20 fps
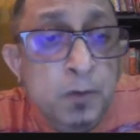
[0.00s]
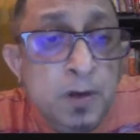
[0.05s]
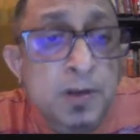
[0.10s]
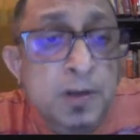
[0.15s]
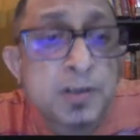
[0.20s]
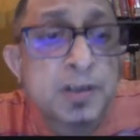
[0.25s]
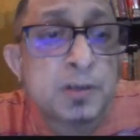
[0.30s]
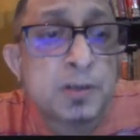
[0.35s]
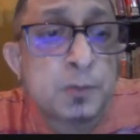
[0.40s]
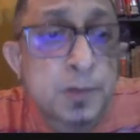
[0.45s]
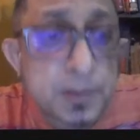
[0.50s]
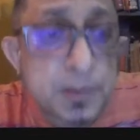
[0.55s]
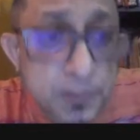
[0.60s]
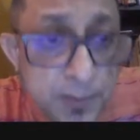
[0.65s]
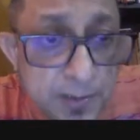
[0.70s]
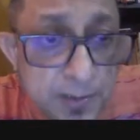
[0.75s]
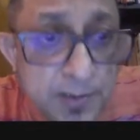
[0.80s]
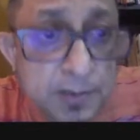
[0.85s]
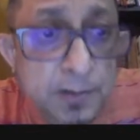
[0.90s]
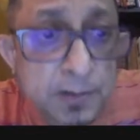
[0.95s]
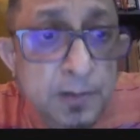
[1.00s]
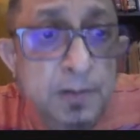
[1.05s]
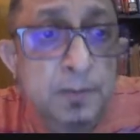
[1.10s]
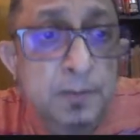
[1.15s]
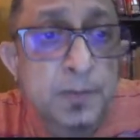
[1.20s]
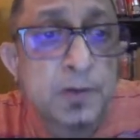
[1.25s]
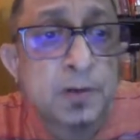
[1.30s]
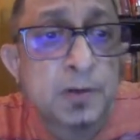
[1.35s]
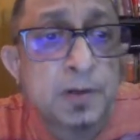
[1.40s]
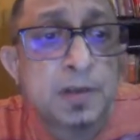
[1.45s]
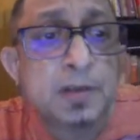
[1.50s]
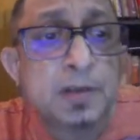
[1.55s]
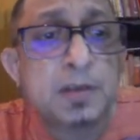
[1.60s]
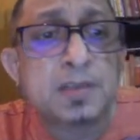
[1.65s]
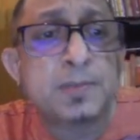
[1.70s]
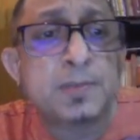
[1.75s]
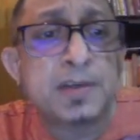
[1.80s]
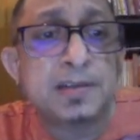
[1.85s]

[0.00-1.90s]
Mukherjee, who has written on periodicals.